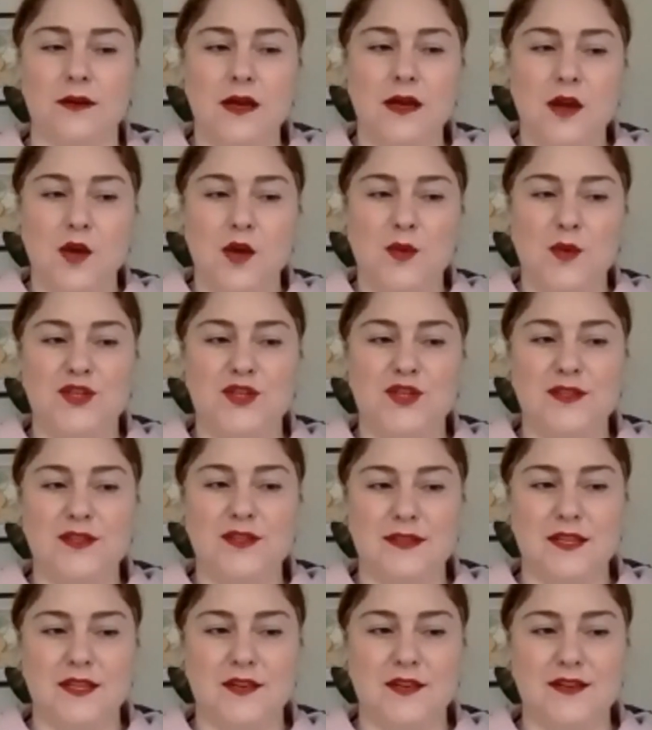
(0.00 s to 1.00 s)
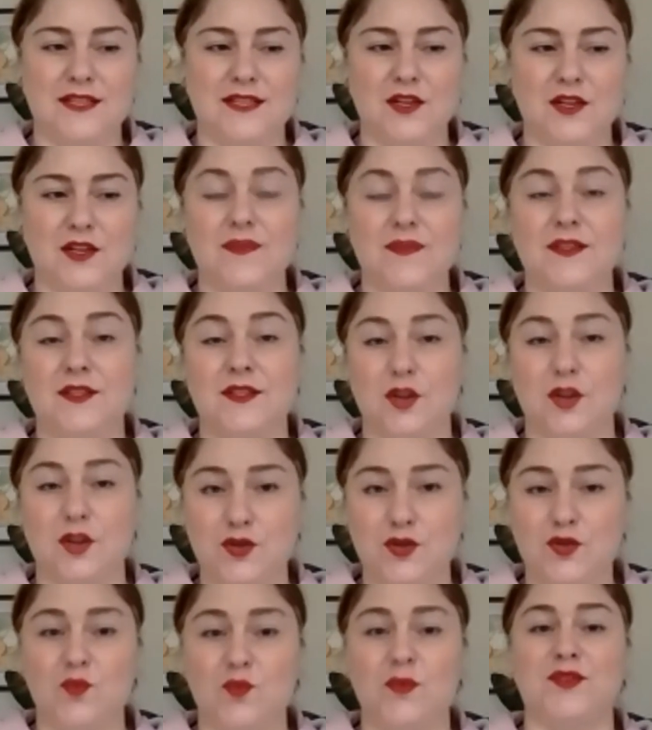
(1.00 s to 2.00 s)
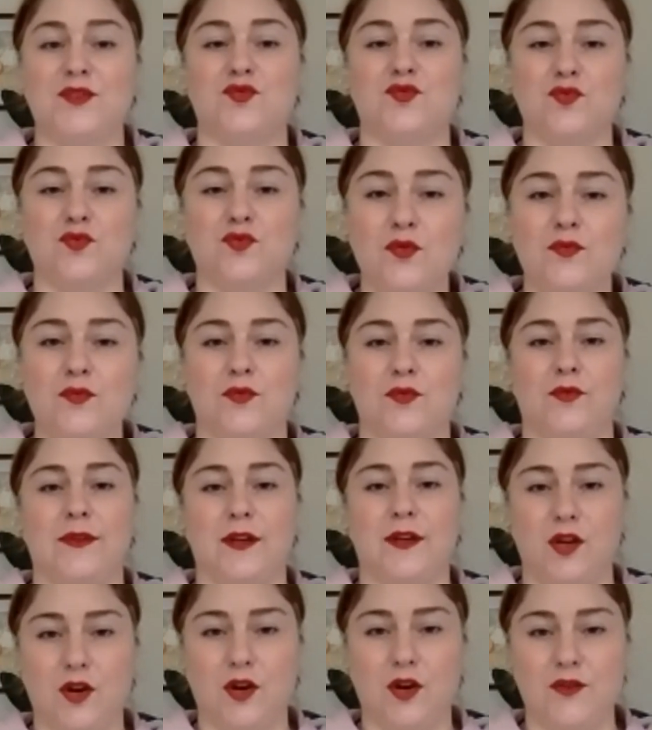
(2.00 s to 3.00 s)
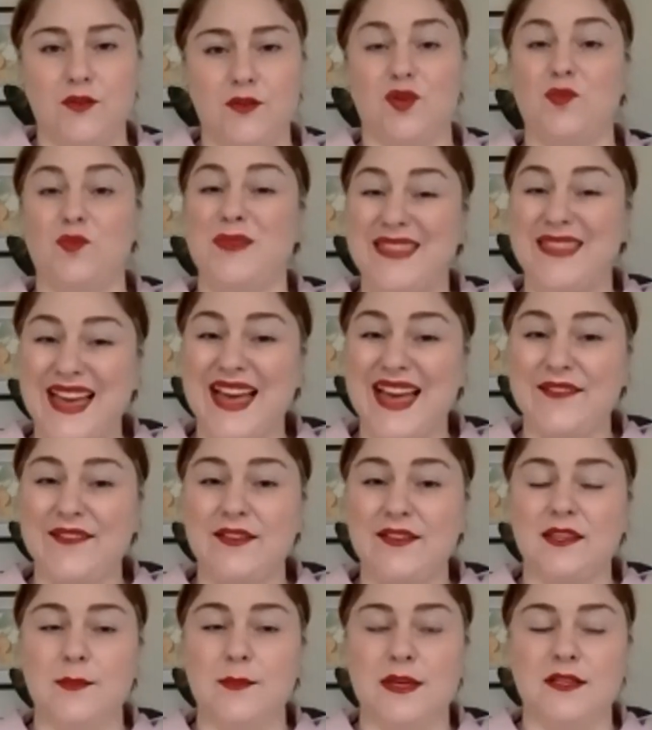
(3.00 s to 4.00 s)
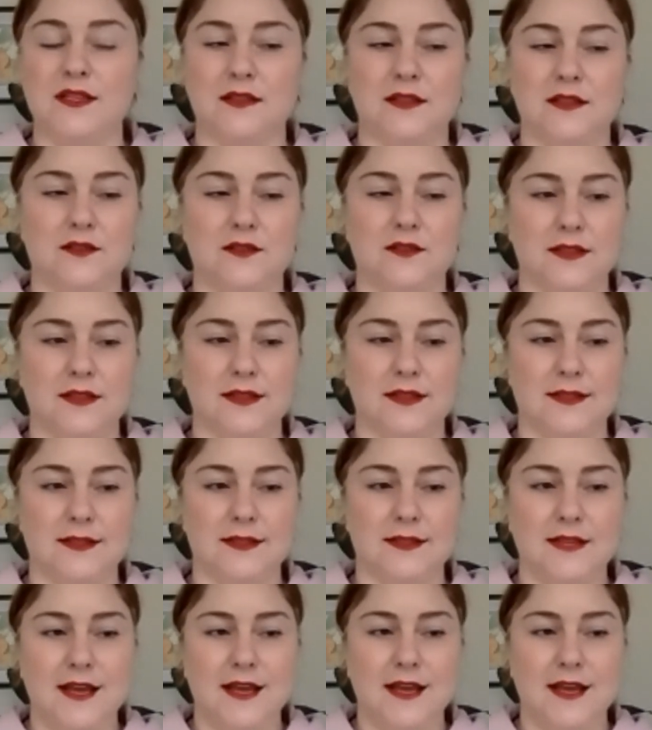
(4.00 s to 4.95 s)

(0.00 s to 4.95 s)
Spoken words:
which is that there is a lot of social withdrawal that goes on with having the mental illness.